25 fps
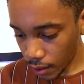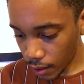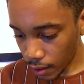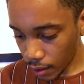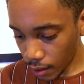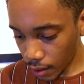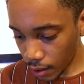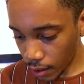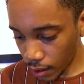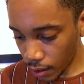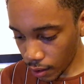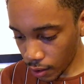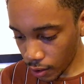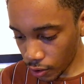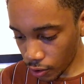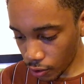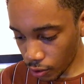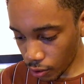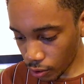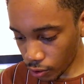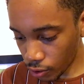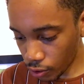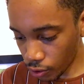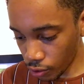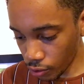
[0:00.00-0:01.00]
He is
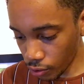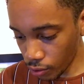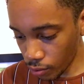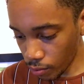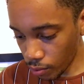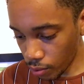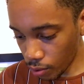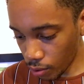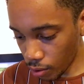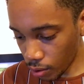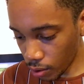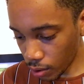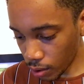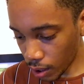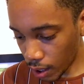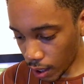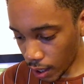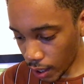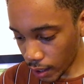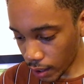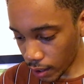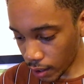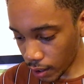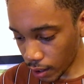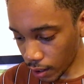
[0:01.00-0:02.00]
your true-born
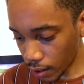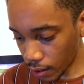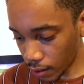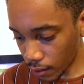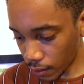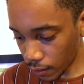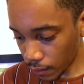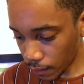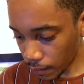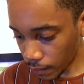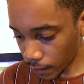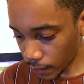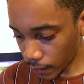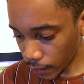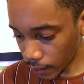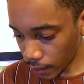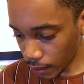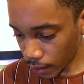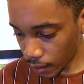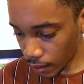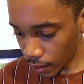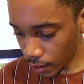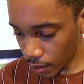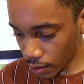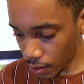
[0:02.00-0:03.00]
High King,
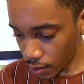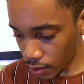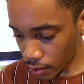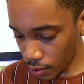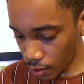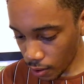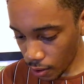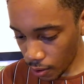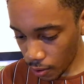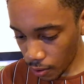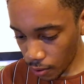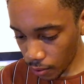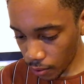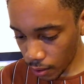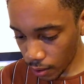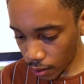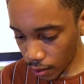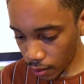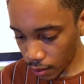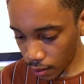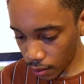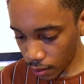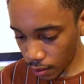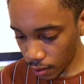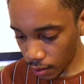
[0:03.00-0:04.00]
the
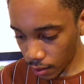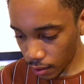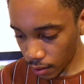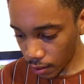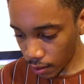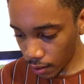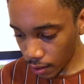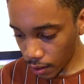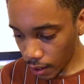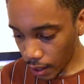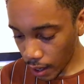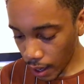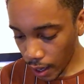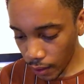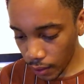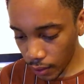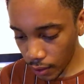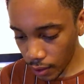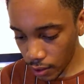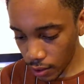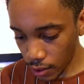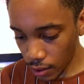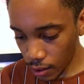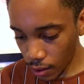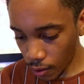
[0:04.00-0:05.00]
stolen and
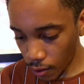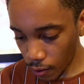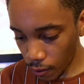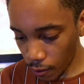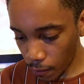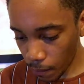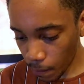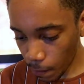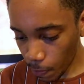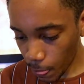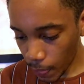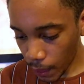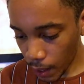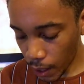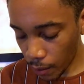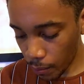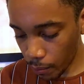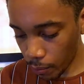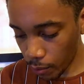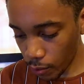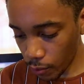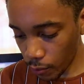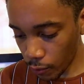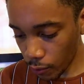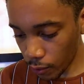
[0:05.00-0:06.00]
the stone are
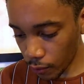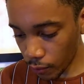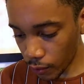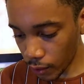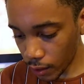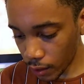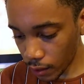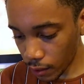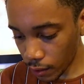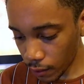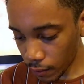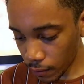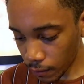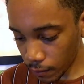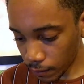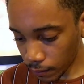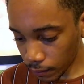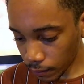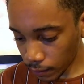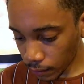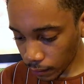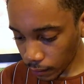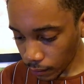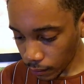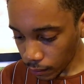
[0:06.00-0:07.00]
proof of it.
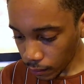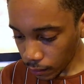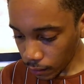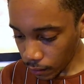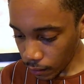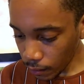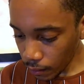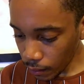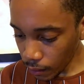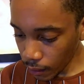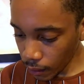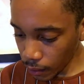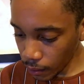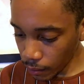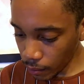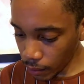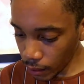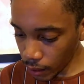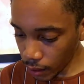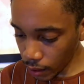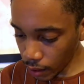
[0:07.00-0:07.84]
But